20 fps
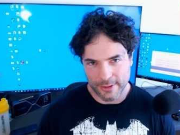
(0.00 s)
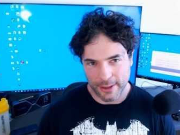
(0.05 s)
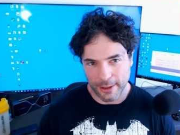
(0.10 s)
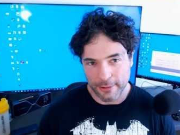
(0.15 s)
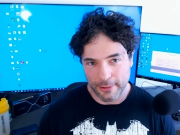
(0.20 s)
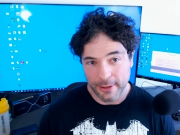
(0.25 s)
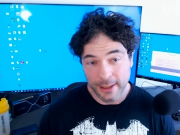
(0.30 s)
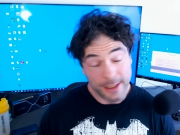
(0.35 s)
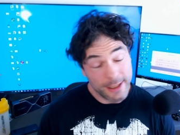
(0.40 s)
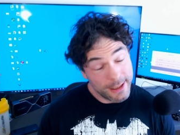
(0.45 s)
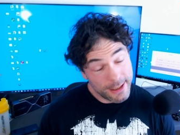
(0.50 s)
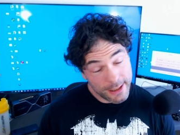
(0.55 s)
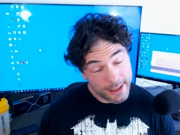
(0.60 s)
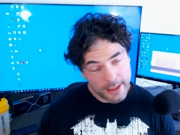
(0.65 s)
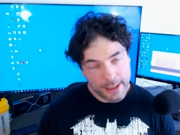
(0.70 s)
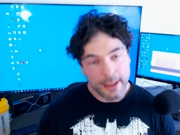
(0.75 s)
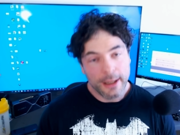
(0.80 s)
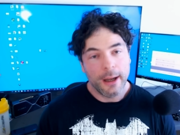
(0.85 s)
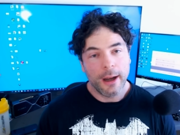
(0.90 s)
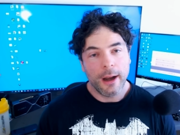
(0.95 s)
So
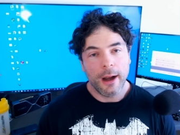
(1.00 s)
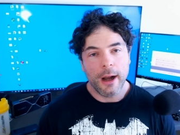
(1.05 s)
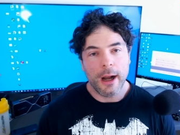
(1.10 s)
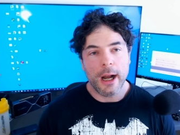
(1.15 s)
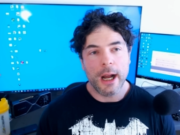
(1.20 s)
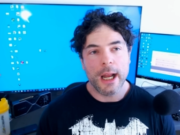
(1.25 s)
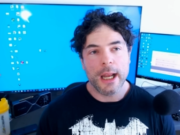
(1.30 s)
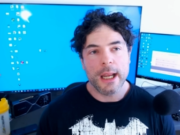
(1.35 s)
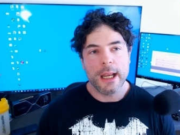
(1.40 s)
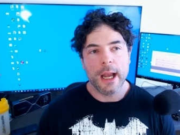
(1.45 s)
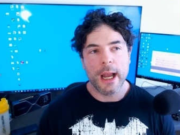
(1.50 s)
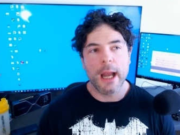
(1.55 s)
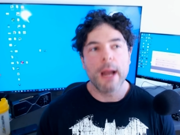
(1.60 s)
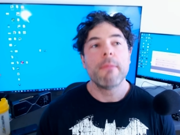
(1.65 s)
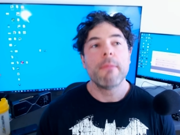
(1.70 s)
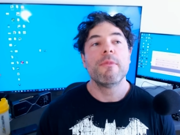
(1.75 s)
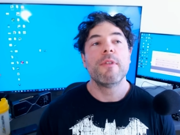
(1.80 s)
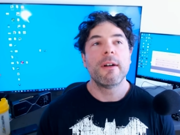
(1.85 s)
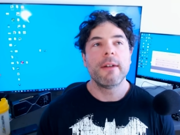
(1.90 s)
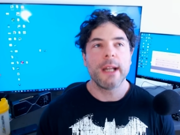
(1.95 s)
I
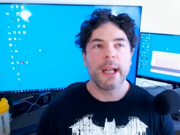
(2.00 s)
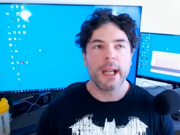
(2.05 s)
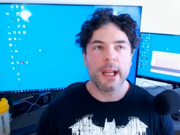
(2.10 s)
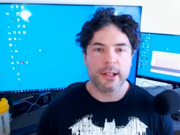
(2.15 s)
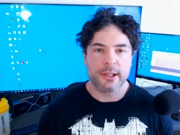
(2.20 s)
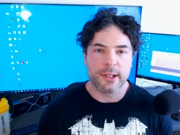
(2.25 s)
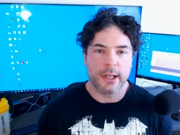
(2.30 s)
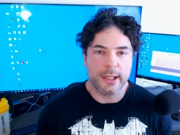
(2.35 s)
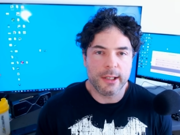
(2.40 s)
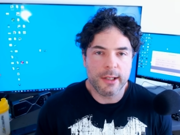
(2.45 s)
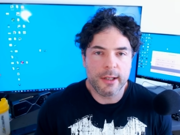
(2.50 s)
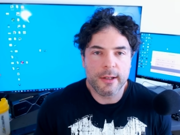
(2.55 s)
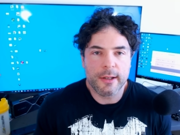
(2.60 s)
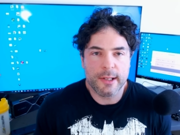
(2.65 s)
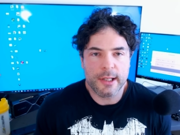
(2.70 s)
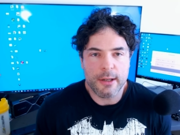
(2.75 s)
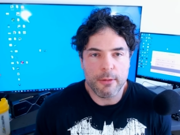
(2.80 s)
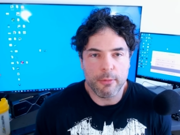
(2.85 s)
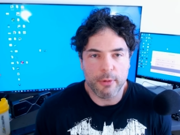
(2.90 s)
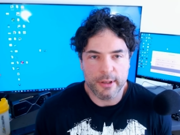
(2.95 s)
am very excited to
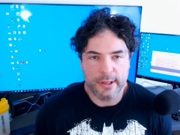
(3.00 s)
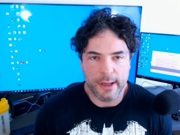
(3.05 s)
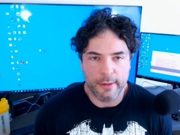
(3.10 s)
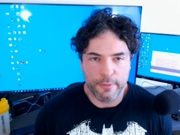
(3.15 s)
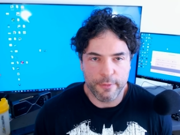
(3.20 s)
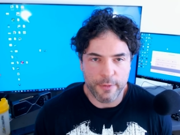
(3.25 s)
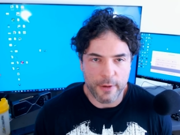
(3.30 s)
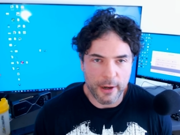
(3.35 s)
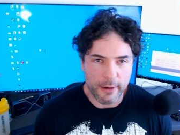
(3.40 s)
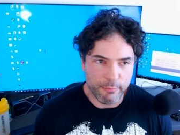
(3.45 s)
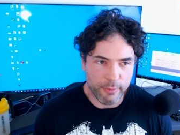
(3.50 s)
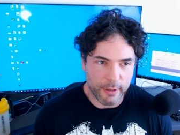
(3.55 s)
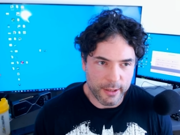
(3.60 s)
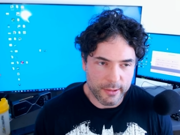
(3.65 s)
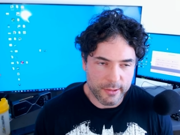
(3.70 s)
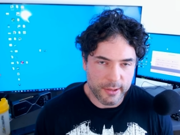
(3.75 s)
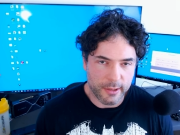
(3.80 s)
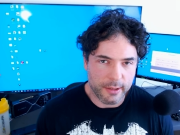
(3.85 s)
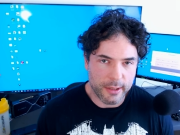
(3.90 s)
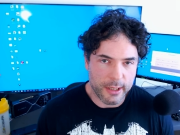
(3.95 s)
see what Zen 5
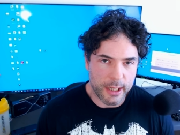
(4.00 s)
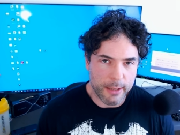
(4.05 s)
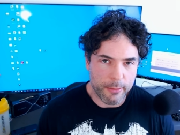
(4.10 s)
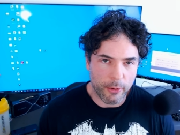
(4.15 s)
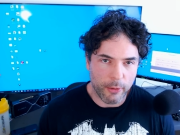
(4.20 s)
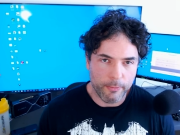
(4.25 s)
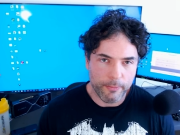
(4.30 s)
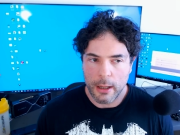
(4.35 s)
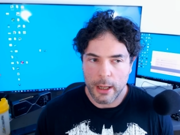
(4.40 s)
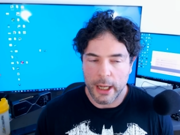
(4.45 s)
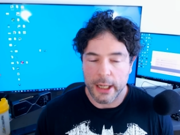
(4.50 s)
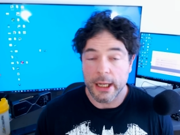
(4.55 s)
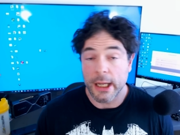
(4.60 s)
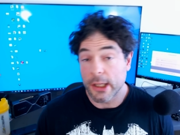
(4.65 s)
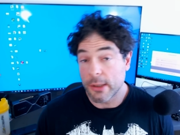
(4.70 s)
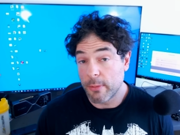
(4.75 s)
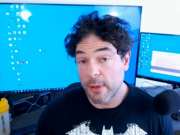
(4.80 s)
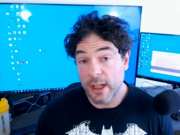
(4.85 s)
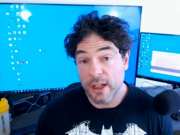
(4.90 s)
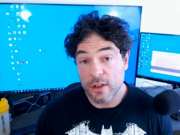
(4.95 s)
brings to the table. I
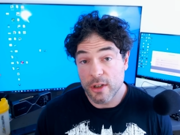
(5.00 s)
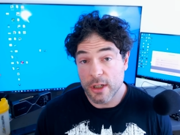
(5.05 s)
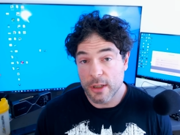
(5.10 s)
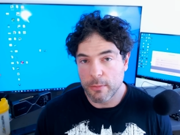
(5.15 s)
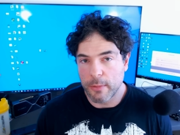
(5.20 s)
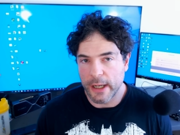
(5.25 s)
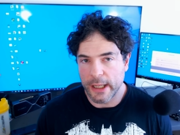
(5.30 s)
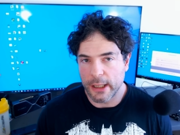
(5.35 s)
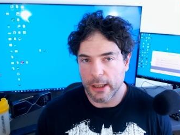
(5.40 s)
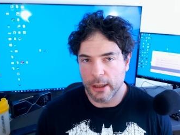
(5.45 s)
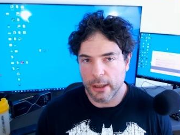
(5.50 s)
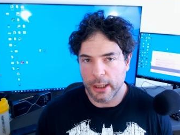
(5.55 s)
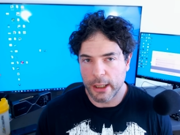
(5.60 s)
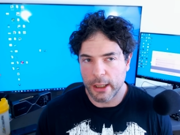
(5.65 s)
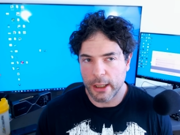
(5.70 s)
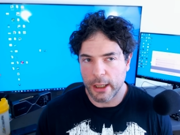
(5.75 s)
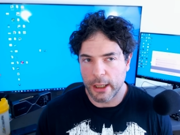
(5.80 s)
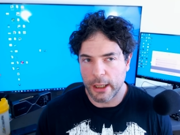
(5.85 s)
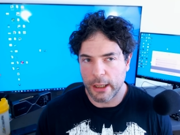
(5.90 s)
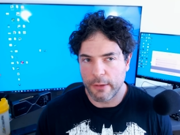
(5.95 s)
guess we could just wait
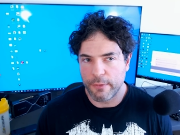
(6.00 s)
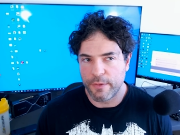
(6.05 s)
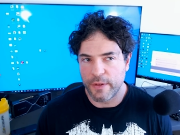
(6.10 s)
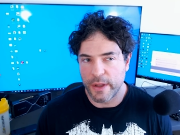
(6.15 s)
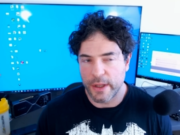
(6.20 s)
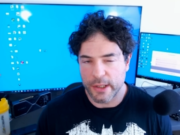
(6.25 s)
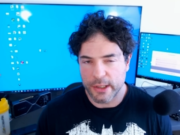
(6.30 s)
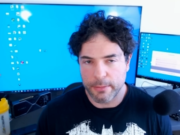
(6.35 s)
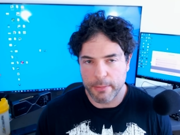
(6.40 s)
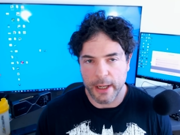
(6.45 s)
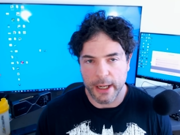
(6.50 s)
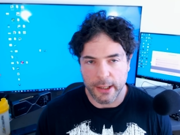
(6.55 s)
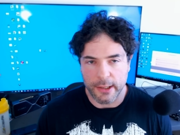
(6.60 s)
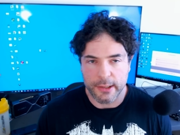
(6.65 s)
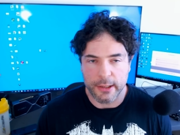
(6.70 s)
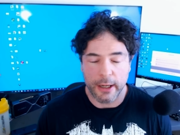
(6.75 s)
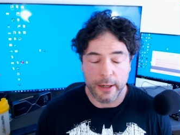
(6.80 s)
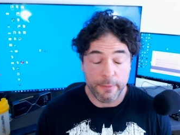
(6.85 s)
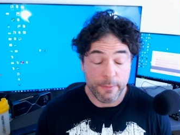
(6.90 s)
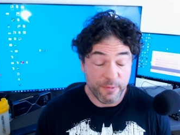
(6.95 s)
for this
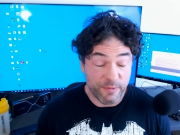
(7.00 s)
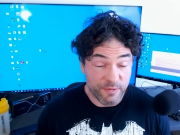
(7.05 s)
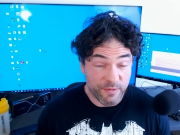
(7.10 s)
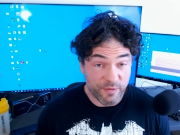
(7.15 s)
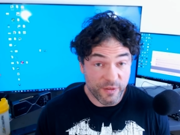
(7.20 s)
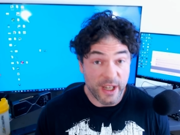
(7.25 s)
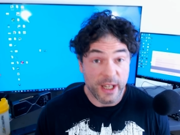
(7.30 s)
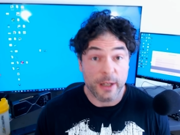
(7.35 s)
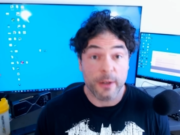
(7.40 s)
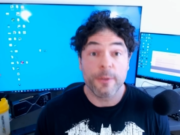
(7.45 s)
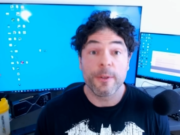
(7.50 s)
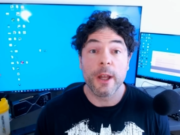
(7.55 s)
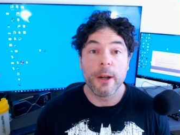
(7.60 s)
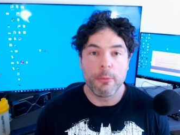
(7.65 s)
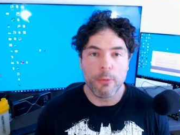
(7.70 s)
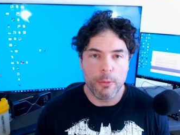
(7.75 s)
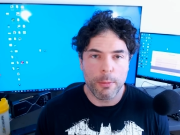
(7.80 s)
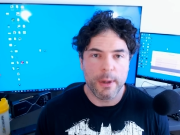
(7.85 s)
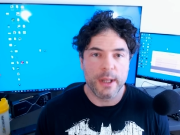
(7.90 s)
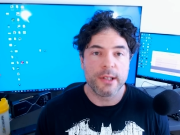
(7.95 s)
space. I think
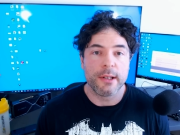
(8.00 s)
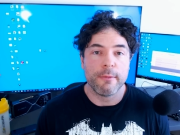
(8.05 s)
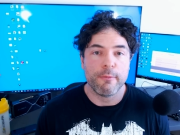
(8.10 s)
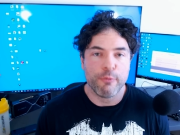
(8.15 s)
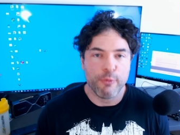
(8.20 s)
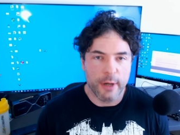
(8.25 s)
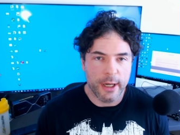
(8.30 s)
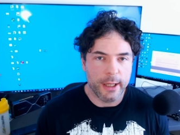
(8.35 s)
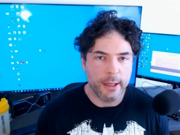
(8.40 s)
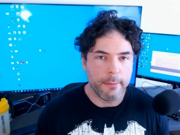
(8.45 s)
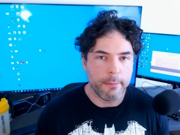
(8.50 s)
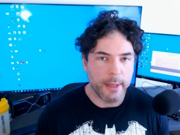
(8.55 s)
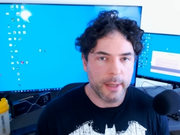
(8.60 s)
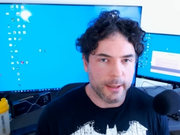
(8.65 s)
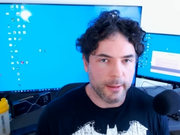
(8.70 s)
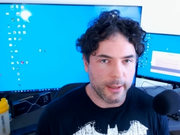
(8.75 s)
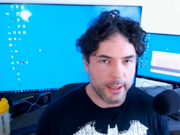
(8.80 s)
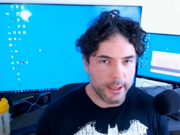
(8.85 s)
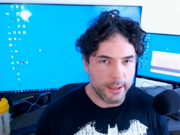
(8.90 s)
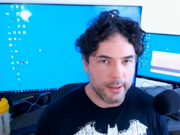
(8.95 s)
there will be some really
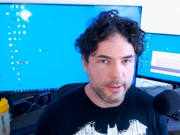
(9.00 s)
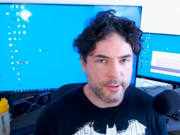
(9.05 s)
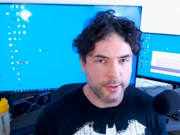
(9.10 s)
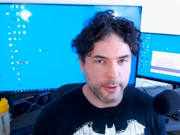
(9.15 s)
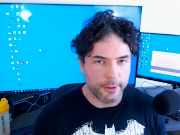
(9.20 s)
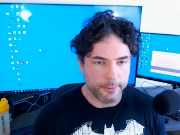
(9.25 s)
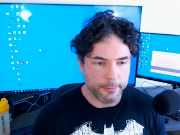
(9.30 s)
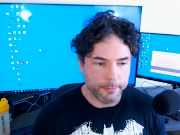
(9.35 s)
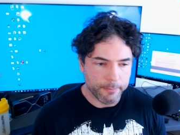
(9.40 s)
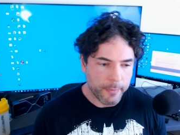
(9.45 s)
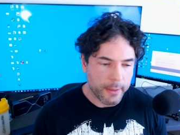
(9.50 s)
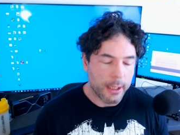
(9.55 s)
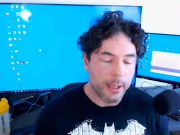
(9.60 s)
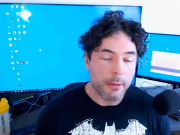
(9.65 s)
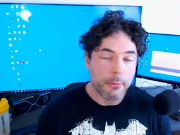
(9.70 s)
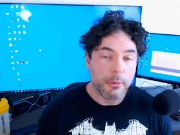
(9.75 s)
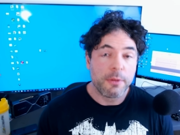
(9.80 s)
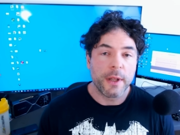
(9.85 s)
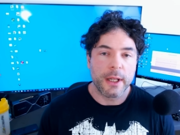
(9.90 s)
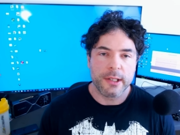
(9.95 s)
big leaks soon.
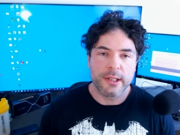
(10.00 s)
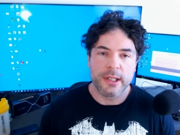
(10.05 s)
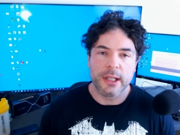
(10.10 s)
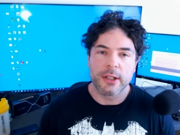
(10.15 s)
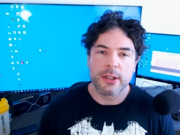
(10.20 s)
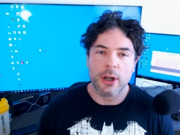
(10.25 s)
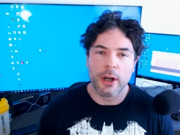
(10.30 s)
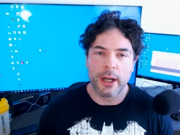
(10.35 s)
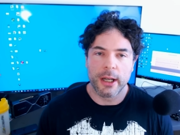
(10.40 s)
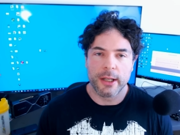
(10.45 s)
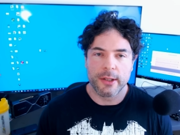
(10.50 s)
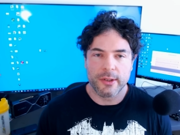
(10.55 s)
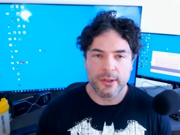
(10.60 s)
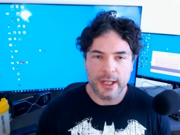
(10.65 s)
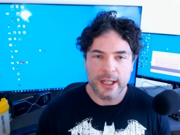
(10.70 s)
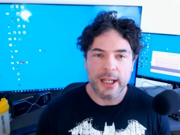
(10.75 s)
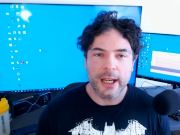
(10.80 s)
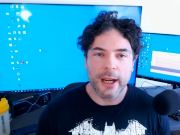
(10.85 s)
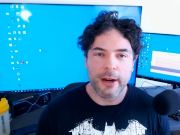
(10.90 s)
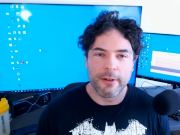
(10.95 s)
With that said, guys,
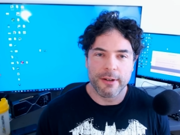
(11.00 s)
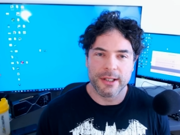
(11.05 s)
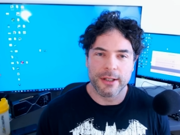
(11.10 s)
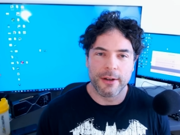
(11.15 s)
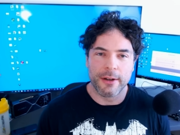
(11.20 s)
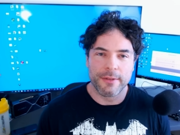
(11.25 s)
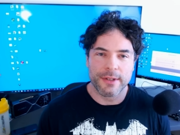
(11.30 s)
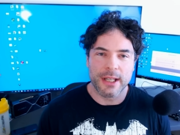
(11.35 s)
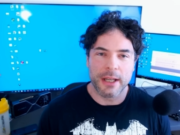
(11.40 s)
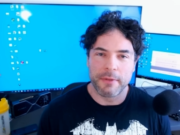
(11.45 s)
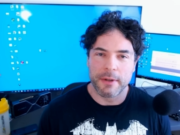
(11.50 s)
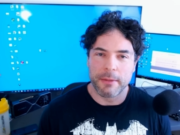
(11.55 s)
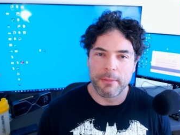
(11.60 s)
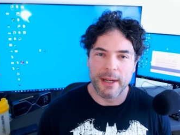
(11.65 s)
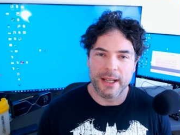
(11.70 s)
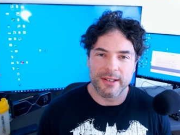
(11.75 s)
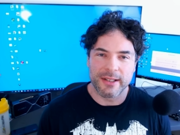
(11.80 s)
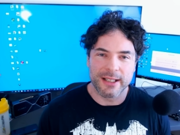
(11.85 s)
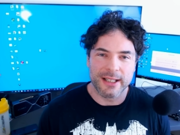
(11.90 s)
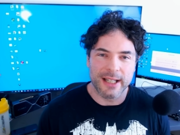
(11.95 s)
take care of yourselves. Have an
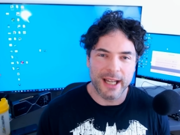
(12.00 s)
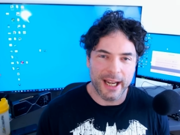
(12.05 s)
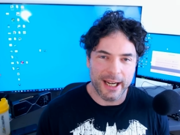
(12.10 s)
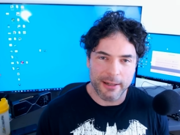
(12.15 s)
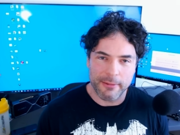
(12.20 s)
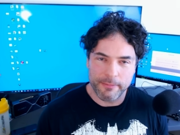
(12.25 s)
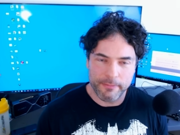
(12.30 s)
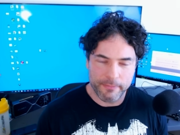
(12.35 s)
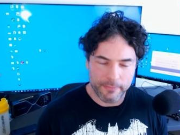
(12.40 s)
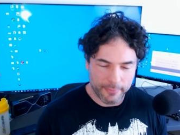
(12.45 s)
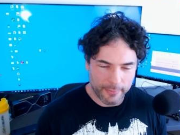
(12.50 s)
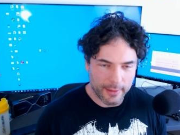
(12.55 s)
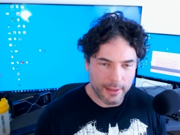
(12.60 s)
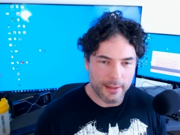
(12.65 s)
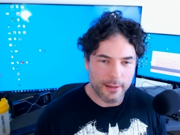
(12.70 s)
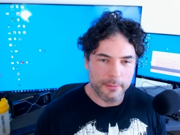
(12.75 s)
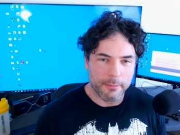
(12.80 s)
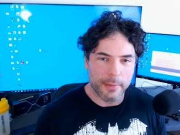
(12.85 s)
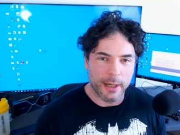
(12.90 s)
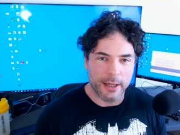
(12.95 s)
amazing day.
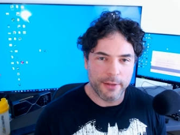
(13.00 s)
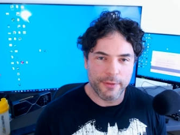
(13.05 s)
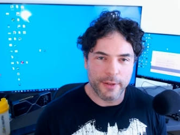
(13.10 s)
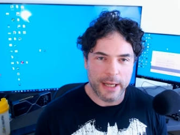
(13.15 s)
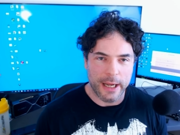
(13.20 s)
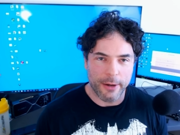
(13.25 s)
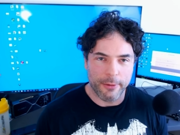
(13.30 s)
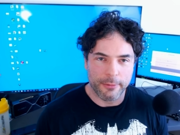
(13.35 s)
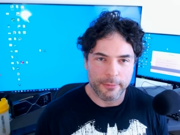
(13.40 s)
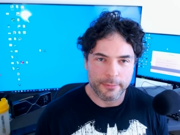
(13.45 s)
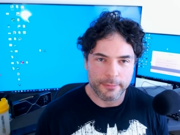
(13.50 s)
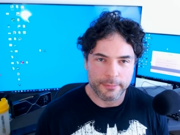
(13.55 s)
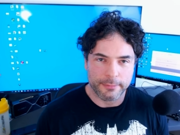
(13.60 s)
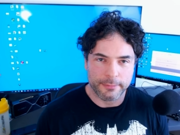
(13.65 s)
Bye for now.